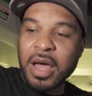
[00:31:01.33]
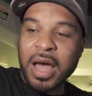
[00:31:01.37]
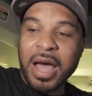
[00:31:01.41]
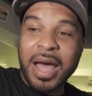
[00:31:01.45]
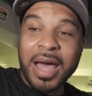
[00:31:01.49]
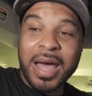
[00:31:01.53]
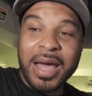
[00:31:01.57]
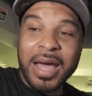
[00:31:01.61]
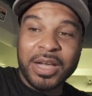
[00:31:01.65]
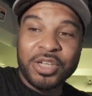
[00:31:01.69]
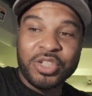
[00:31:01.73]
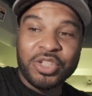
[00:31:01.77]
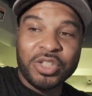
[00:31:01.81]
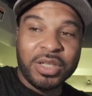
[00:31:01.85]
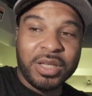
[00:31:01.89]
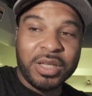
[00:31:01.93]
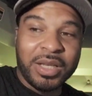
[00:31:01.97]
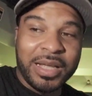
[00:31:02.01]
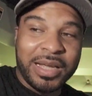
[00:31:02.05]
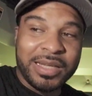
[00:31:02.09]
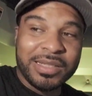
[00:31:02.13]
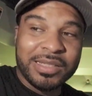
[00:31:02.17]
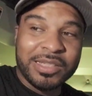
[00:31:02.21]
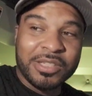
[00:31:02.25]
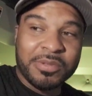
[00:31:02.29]
I actually
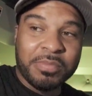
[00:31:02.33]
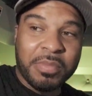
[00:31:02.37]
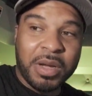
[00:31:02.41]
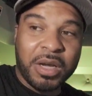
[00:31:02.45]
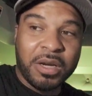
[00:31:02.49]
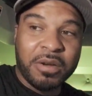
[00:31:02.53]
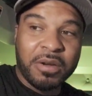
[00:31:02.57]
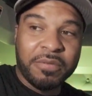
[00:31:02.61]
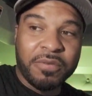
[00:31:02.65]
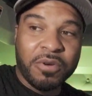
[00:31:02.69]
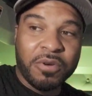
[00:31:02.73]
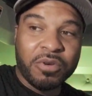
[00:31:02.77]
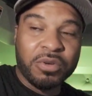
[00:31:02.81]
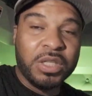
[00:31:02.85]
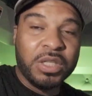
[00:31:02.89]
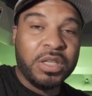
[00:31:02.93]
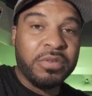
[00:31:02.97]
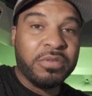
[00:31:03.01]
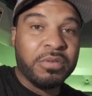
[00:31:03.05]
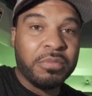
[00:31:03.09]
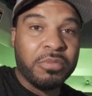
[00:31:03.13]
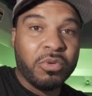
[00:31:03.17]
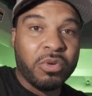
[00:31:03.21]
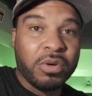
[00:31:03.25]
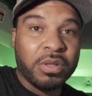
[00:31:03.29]
like this microphone
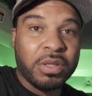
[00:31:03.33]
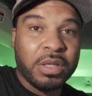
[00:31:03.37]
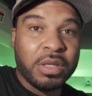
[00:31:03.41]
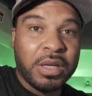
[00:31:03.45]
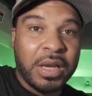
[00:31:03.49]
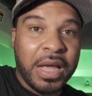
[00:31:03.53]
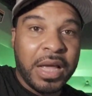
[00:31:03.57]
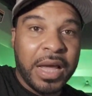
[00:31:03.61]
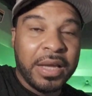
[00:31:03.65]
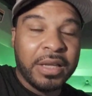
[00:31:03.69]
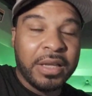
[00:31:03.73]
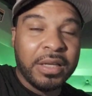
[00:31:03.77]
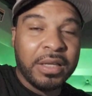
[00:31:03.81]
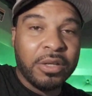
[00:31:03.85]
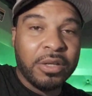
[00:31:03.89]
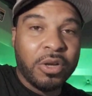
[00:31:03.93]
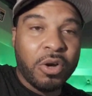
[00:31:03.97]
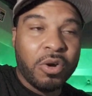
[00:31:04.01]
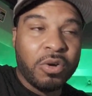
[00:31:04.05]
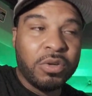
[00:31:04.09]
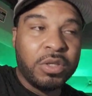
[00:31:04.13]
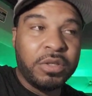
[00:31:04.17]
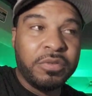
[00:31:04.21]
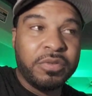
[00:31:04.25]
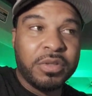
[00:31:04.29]
even more than that, and
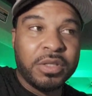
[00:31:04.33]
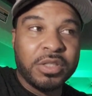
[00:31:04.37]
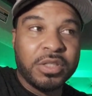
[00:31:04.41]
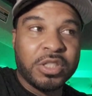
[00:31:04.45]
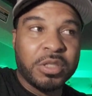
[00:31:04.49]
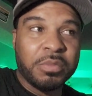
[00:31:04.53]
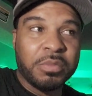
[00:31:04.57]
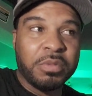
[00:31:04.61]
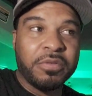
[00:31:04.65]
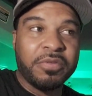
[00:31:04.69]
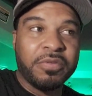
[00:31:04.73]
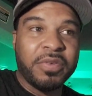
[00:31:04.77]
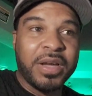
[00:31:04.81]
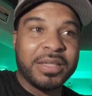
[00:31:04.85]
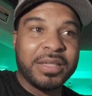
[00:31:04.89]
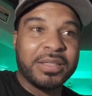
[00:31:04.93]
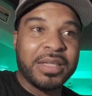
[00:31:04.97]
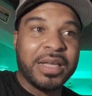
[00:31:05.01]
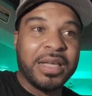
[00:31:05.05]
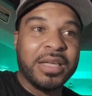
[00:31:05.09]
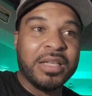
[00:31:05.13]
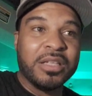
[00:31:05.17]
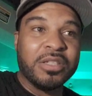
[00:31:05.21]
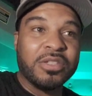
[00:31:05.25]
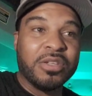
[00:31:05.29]
only for the simple fact
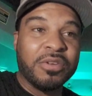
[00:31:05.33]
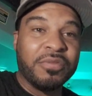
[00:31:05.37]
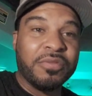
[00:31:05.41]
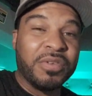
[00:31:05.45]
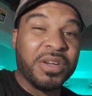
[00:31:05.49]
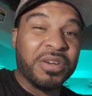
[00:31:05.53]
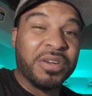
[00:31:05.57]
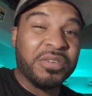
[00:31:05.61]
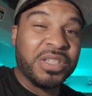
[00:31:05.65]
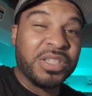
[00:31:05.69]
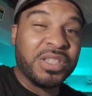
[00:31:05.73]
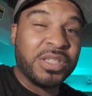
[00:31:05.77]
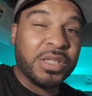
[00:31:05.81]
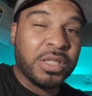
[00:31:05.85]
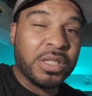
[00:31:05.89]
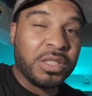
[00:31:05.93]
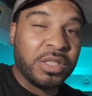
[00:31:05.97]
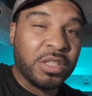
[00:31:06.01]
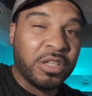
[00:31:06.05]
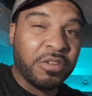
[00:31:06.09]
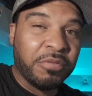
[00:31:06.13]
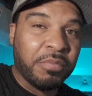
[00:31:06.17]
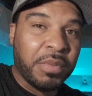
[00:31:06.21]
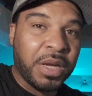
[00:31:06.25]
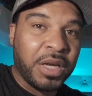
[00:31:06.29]
that it is a very
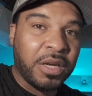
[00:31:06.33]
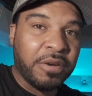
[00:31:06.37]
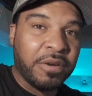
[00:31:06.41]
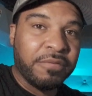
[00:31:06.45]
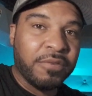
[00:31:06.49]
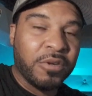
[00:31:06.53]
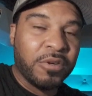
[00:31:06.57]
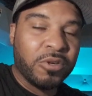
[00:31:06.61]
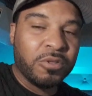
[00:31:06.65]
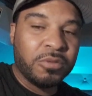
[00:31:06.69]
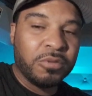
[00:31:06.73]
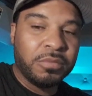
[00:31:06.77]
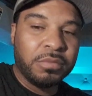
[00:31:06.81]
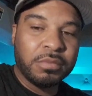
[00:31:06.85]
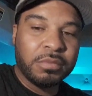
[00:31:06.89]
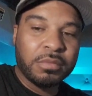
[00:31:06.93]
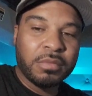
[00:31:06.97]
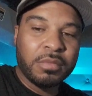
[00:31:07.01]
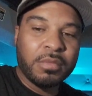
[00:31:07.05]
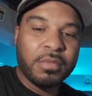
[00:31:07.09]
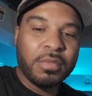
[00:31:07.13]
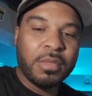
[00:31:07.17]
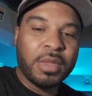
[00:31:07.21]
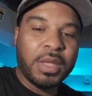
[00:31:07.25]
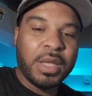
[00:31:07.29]
sensitive microphone
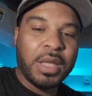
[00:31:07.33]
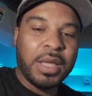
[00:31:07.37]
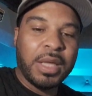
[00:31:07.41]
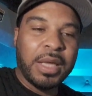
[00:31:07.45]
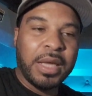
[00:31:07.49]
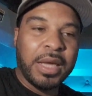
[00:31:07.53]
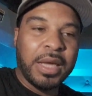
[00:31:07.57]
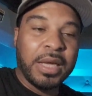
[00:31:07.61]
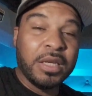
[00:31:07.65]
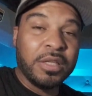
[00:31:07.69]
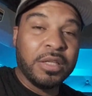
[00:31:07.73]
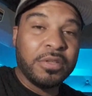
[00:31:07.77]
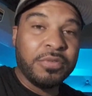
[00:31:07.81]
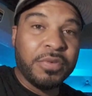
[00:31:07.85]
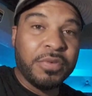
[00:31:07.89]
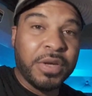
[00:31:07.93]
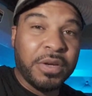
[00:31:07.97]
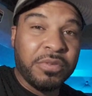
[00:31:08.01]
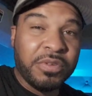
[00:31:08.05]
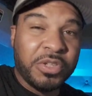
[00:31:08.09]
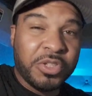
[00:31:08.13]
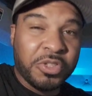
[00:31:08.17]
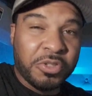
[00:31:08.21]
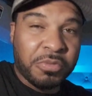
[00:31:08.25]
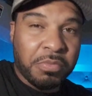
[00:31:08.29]
and it's
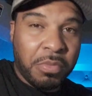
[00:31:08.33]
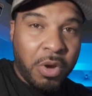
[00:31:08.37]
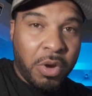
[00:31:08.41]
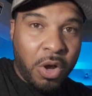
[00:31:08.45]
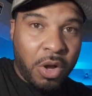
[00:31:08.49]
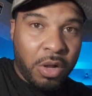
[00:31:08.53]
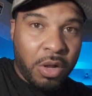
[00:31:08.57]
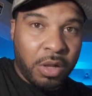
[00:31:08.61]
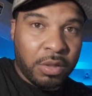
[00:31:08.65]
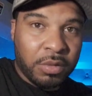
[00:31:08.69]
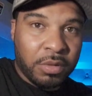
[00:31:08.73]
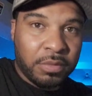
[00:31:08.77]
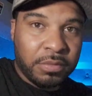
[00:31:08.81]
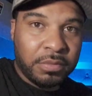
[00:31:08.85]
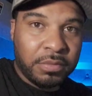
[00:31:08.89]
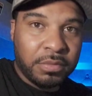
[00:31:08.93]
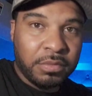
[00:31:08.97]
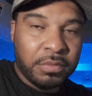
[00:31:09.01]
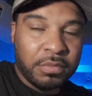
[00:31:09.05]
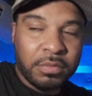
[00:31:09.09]
very small.